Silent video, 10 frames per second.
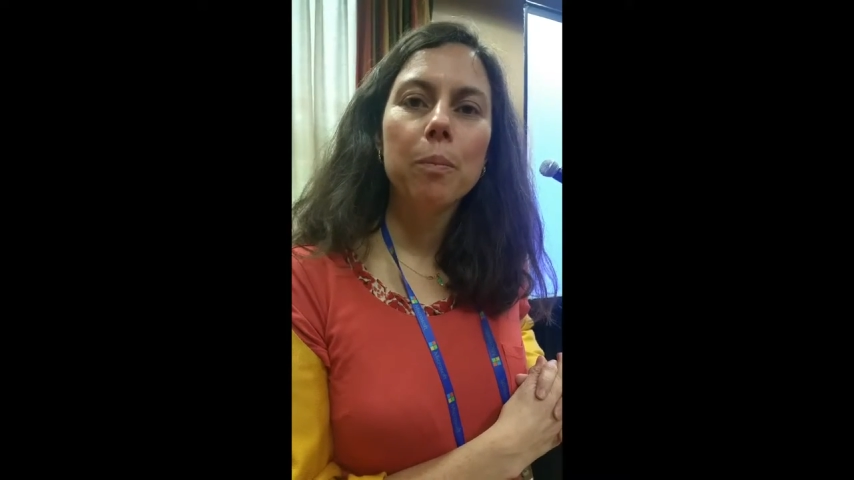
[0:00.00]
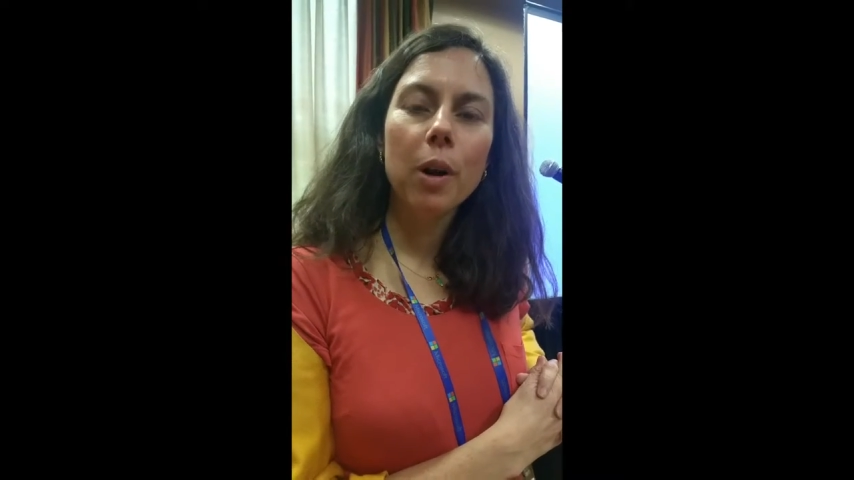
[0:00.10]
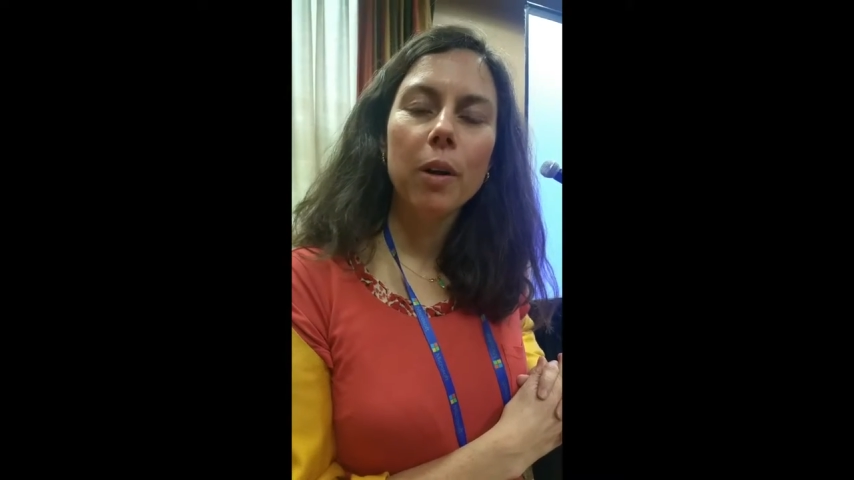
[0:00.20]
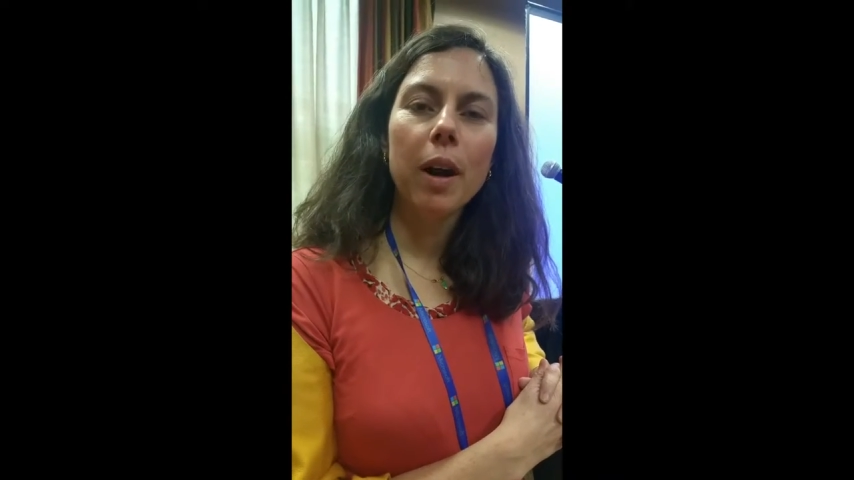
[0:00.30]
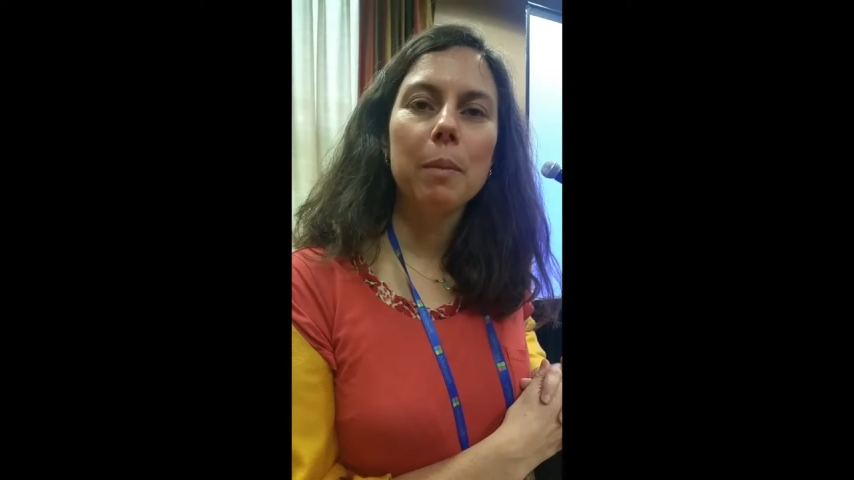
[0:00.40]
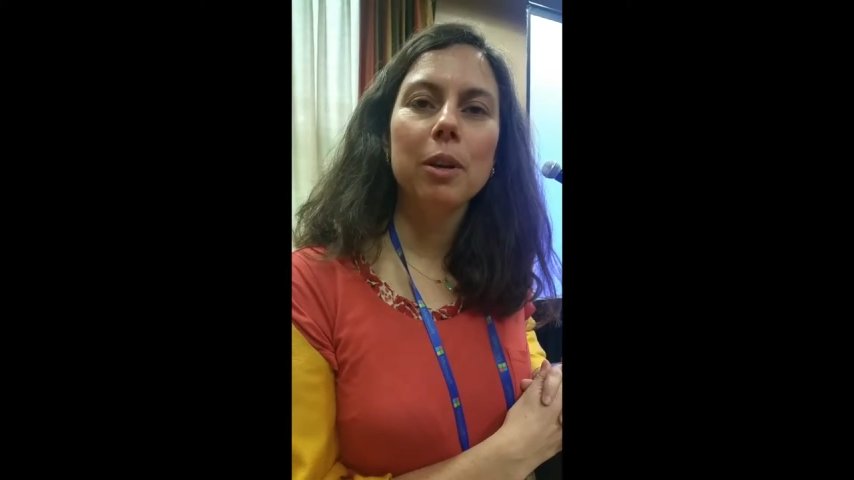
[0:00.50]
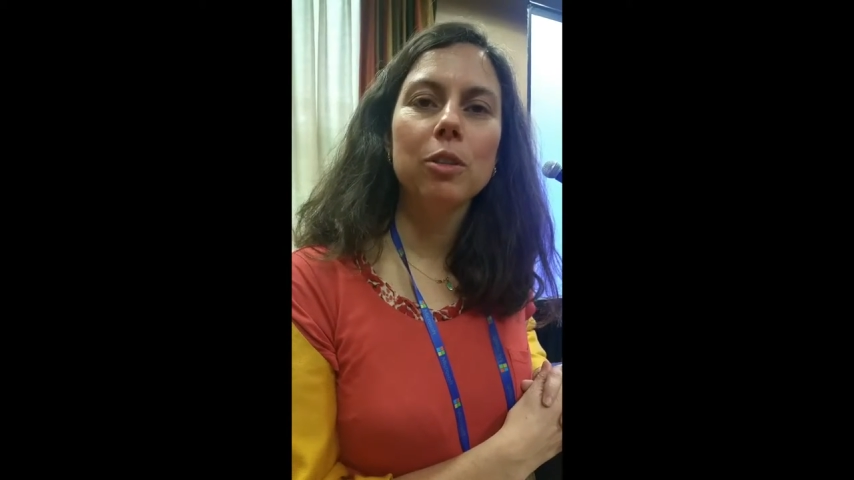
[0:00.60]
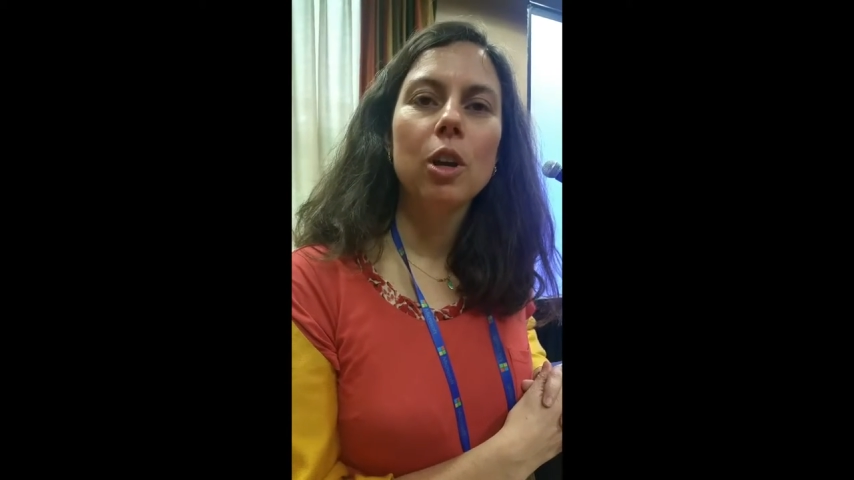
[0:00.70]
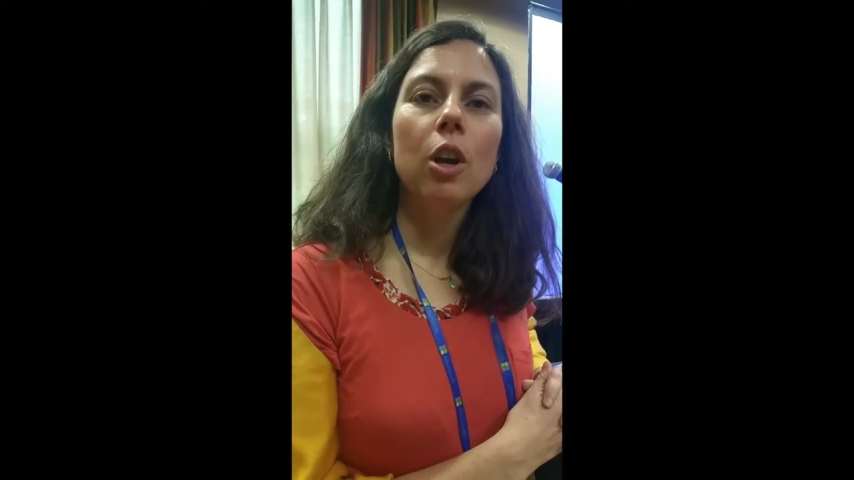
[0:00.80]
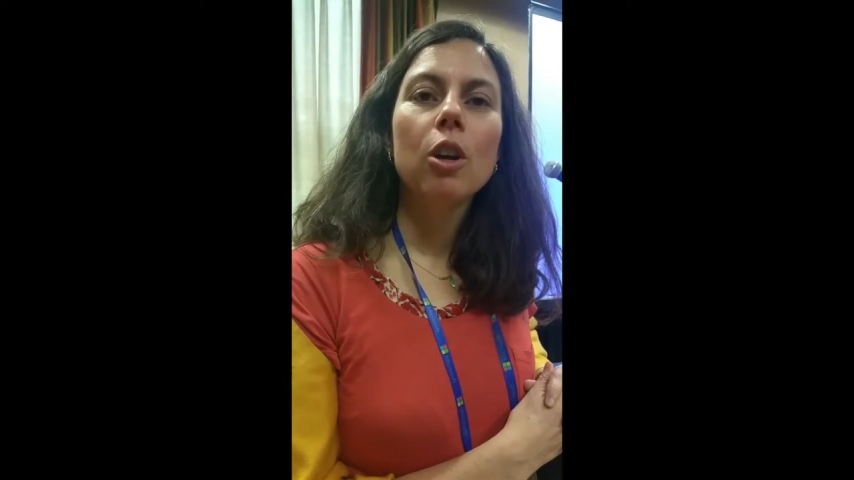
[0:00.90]

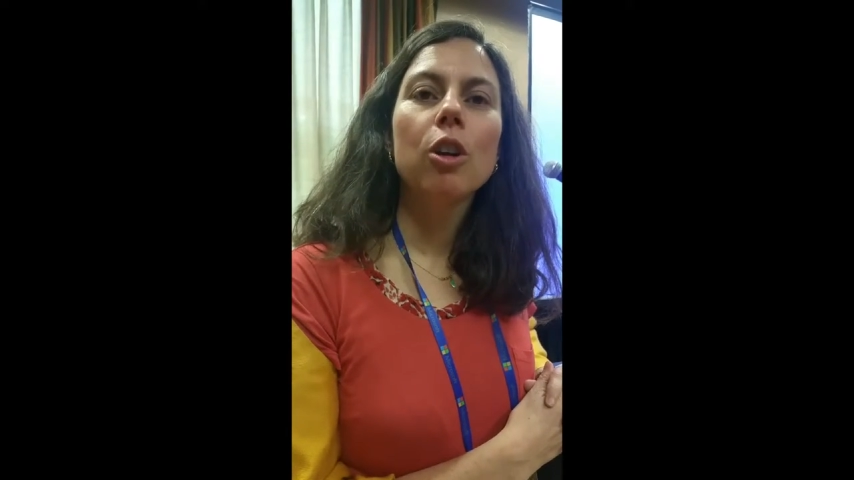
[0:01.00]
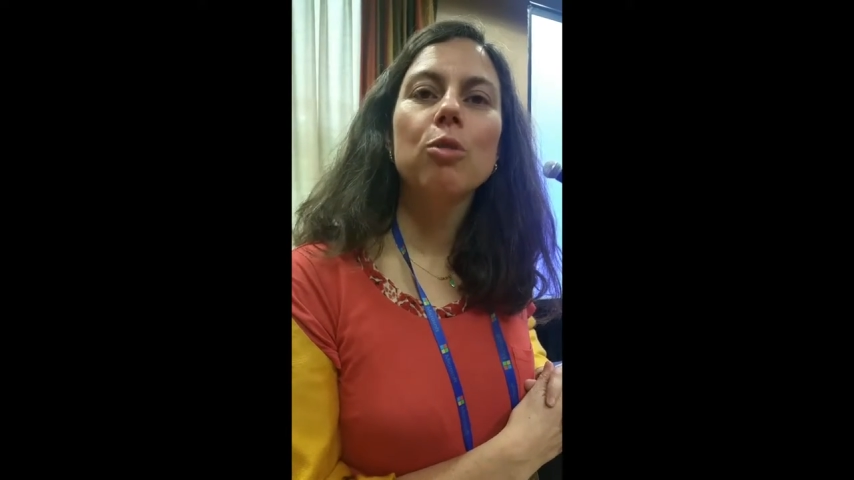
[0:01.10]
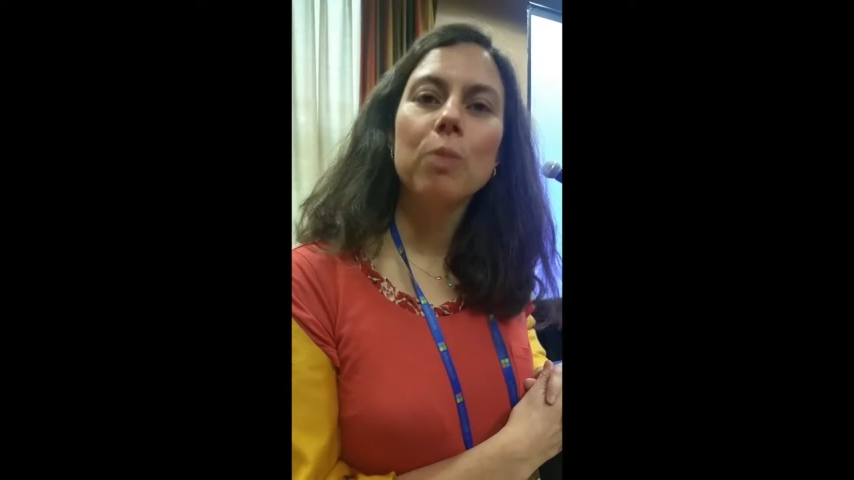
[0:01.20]
programmers could